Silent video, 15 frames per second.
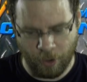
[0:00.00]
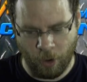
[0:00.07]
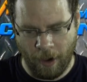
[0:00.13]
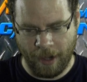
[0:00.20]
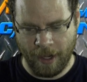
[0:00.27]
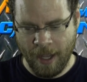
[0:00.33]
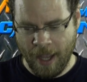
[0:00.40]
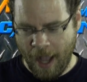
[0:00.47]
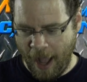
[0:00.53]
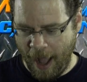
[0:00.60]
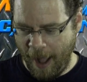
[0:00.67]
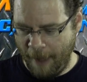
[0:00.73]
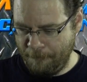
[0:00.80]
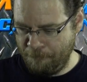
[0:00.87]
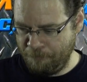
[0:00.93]
and art.
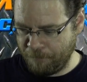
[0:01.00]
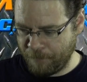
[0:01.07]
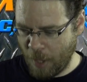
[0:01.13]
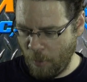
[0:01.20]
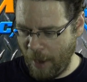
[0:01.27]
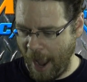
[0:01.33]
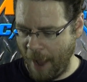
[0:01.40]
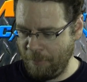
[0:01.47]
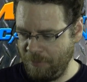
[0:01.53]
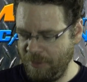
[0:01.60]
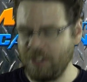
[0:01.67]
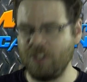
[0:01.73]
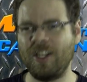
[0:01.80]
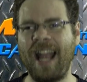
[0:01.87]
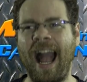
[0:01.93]
Okay,
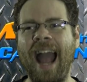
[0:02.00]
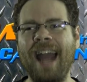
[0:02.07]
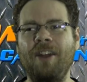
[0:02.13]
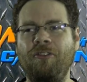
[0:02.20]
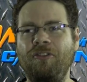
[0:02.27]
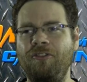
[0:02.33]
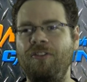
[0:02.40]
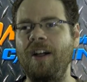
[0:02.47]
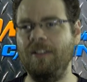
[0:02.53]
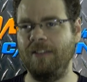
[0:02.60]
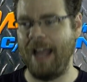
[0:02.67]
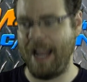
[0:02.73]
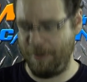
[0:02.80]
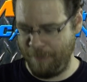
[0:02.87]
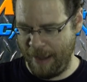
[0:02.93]
this kind of felt
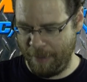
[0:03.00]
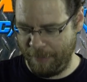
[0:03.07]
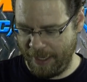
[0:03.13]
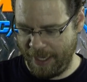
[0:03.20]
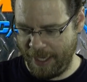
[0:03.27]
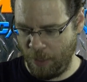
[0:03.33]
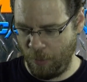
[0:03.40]
like maybe